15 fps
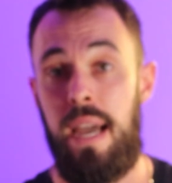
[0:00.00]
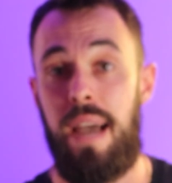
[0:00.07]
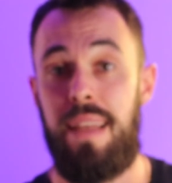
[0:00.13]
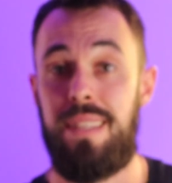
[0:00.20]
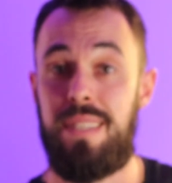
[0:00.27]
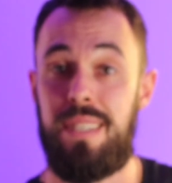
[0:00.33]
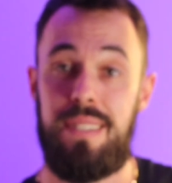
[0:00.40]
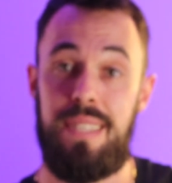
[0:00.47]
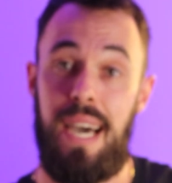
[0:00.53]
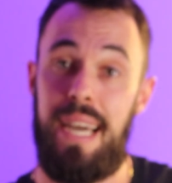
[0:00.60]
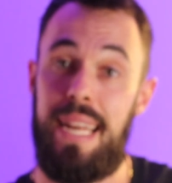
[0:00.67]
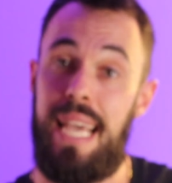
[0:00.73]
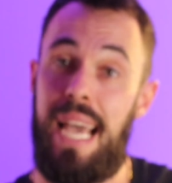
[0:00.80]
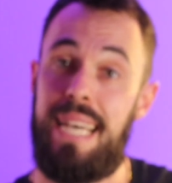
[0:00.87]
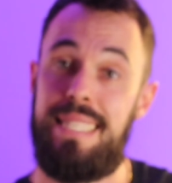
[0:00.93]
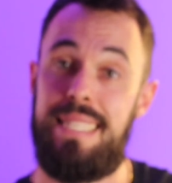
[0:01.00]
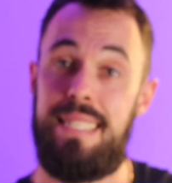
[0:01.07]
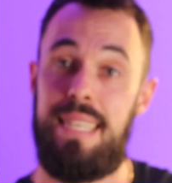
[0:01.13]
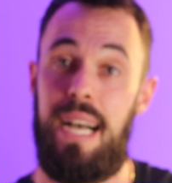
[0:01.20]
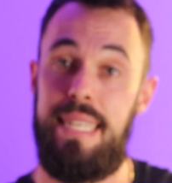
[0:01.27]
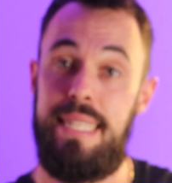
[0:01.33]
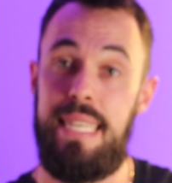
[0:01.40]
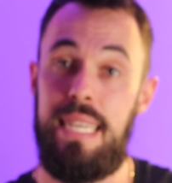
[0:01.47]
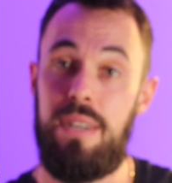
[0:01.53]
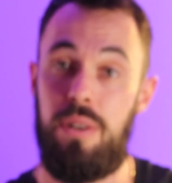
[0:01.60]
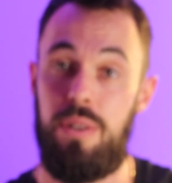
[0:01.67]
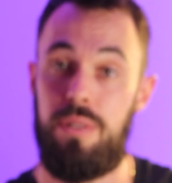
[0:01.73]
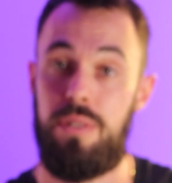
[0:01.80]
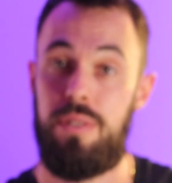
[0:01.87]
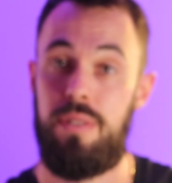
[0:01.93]
And then society has these
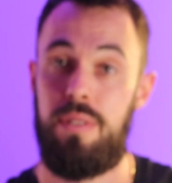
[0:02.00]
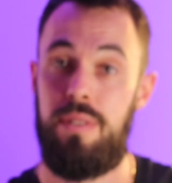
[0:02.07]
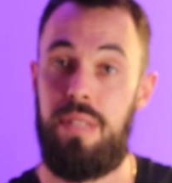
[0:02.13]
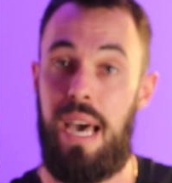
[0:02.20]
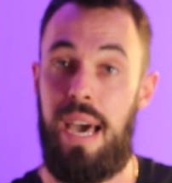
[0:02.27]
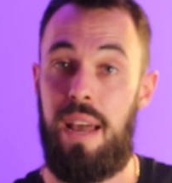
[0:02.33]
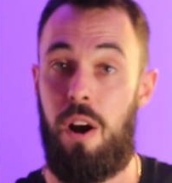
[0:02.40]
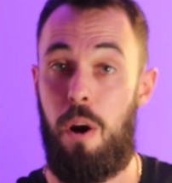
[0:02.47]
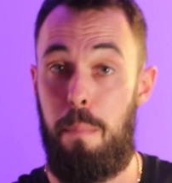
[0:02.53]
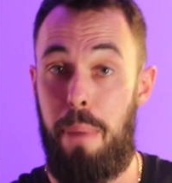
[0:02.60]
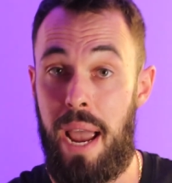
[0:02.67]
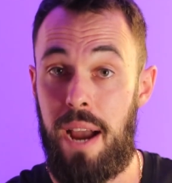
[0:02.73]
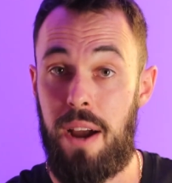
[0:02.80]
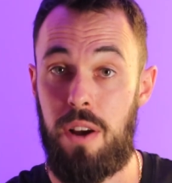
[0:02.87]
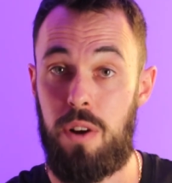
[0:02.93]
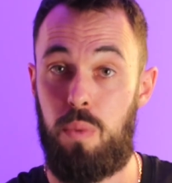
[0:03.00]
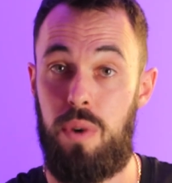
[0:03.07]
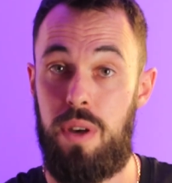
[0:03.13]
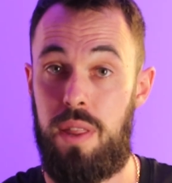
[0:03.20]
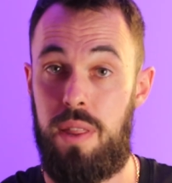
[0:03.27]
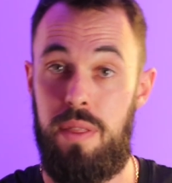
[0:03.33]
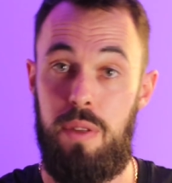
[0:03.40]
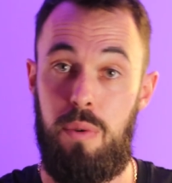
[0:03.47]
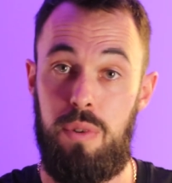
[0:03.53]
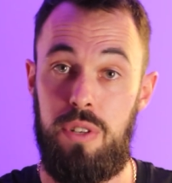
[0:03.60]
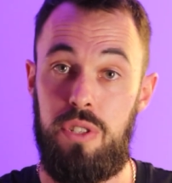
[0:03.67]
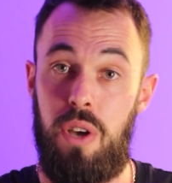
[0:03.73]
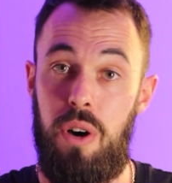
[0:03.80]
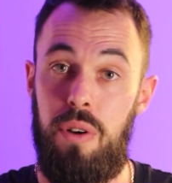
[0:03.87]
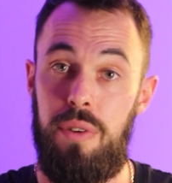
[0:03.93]
ideals that are paired with the
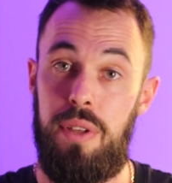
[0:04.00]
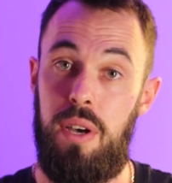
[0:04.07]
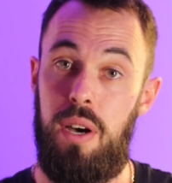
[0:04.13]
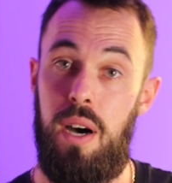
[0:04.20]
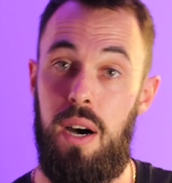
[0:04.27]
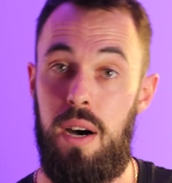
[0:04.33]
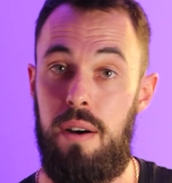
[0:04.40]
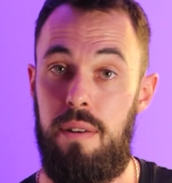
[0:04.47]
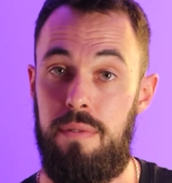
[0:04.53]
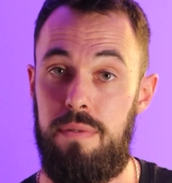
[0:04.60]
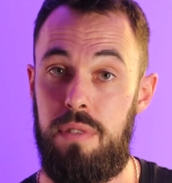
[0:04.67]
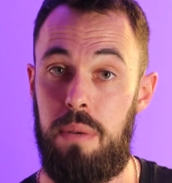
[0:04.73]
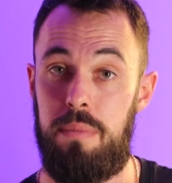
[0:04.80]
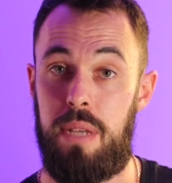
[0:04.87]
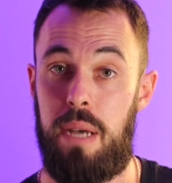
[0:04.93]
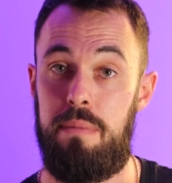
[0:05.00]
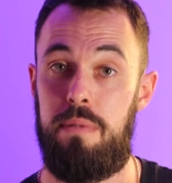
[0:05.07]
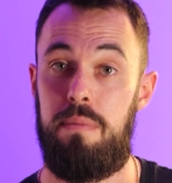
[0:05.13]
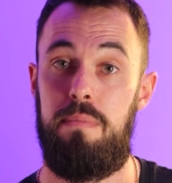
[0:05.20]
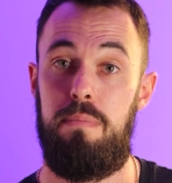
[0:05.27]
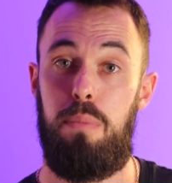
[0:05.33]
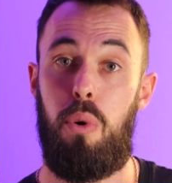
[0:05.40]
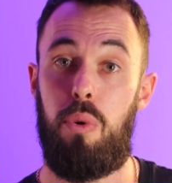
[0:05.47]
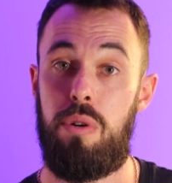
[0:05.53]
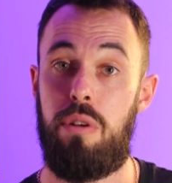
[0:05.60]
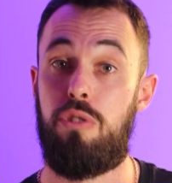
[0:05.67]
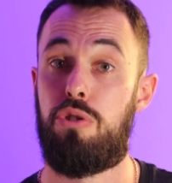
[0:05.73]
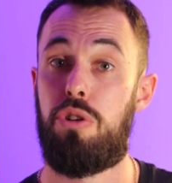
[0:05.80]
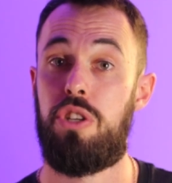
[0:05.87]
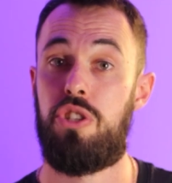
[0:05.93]
result of sometimes poor
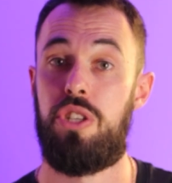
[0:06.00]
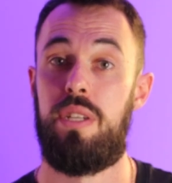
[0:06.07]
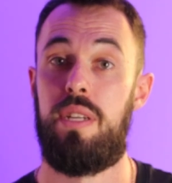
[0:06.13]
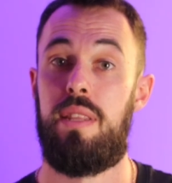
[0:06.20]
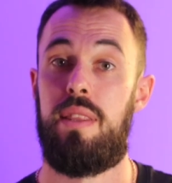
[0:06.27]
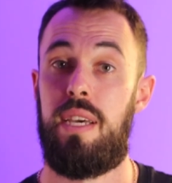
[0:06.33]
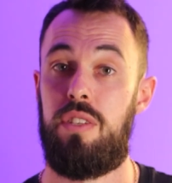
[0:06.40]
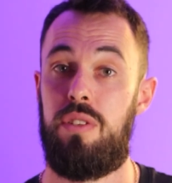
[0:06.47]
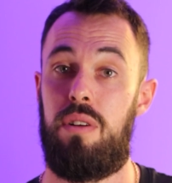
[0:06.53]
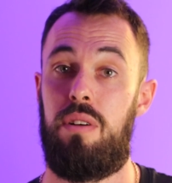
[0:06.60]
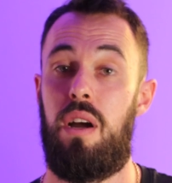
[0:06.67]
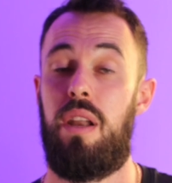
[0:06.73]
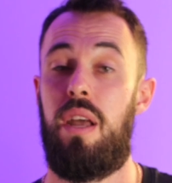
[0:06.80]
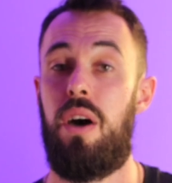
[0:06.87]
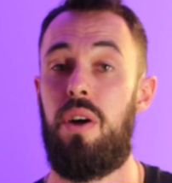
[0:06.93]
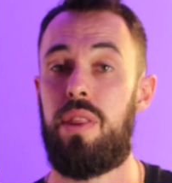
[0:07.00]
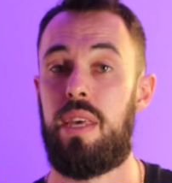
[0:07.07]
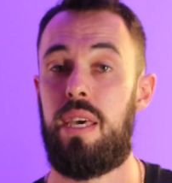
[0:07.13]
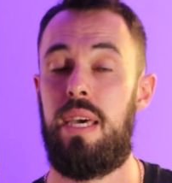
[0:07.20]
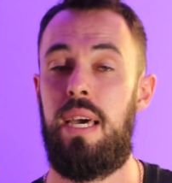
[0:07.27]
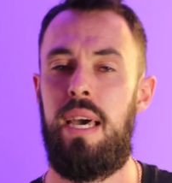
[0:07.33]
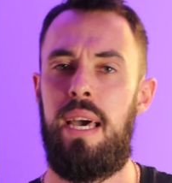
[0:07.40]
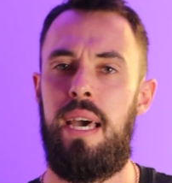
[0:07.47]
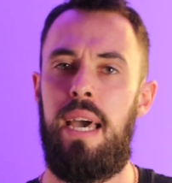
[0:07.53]
nutrition and things that are unhealthy.